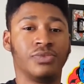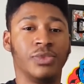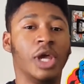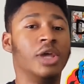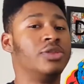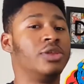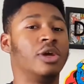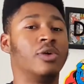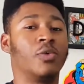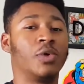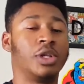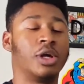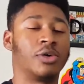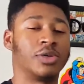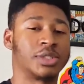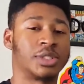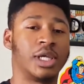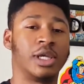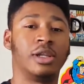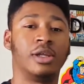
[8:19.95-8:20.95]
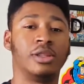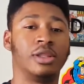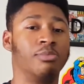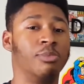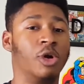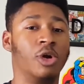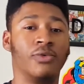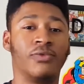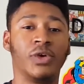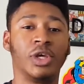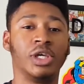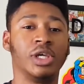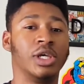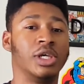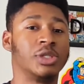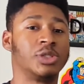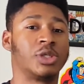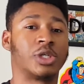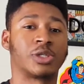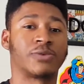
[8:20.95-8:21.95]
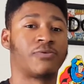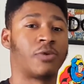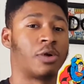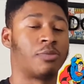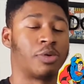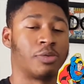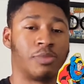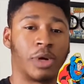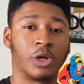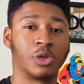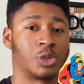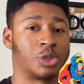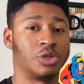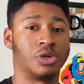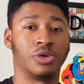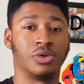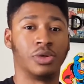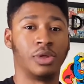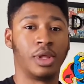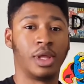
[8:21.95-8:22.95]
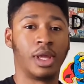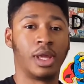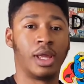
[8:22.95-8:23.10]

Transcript: and then we don't see it in the movie. It's just for promotional.